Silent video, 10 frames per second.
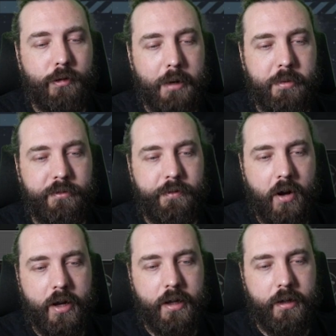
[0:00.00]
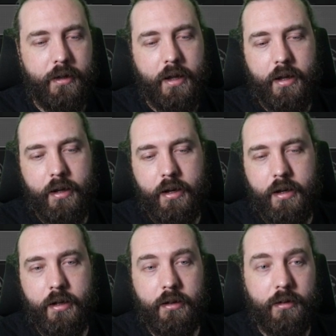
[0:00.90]
rapid fire.
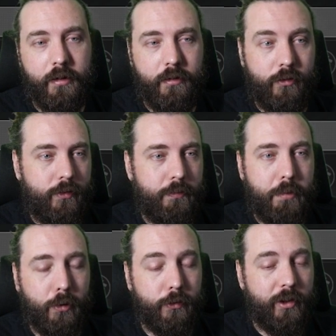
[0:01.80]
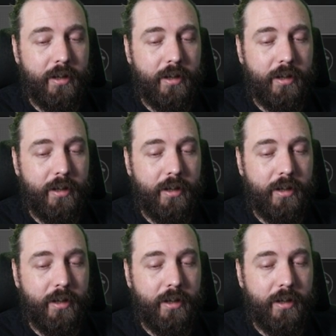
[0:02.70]
Pulse